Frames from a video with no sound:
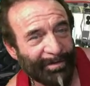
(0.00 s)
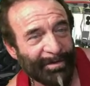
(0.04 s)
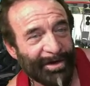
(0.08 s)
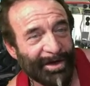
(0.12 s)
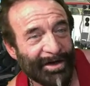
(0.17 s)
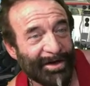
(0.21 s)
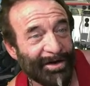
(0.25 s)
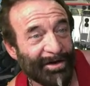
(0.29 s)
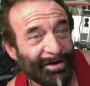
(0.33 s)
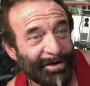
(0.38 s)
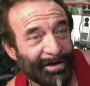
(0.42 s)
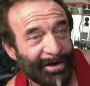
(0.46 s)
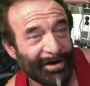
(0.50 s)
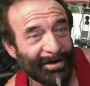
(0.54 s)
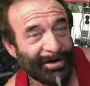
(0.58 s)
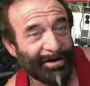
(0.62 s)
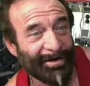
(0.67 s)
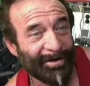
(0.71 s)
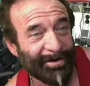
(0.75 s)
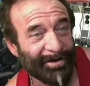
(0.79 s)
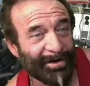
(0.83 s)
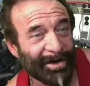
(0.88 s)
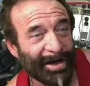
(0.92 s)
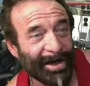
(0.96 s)
I mean, you uh,
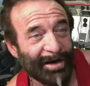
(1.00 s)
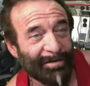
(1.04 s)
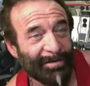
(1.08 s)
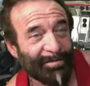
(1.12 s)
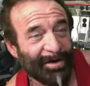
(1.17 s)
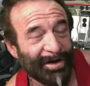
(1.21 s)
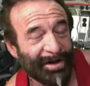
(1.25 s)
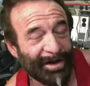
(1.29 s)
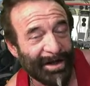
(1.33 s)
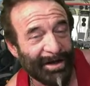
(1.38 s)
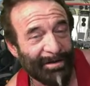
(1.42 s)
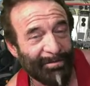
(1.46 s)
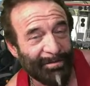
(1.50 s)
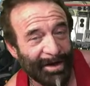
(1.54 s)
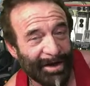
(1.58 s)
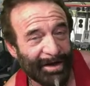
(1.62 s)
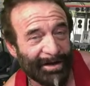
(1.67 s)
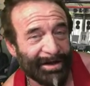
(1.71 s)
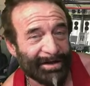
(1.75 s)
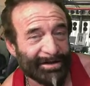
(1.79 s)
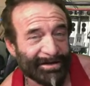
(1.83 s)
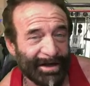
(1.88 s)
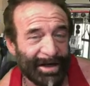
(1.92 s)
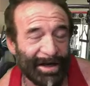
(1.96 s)
you got to be that
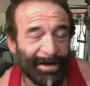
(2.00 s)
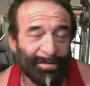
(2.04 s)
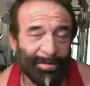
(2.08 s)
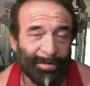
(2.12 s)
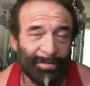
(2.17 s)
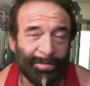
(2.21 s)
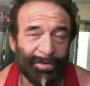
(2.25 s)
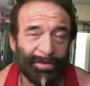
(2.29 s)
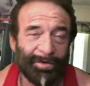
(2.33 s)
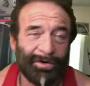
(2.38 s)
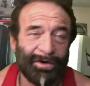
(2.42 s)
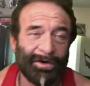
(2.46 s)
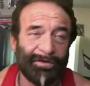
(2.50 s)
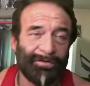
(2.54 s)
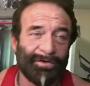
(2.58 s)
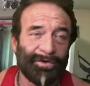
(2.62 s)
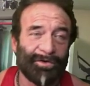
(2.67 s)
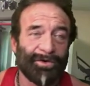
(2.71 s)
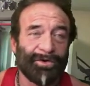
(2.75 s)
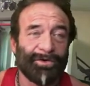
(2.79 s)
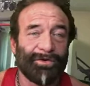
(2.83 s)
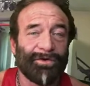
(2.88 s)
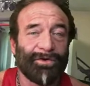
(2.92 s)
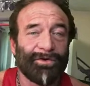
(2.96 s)
man that's capable, and if
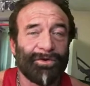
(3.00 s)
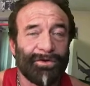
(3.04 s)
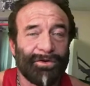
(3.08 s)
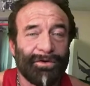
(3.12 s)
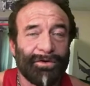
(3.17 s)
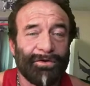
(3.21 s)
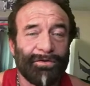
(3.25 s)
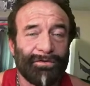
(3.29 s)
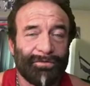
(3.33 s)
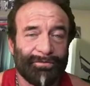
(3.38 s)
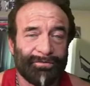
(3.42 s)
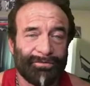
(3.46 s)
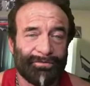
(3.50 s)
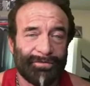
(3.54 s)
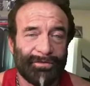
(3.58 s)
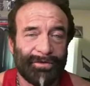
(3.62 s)
you do, you do.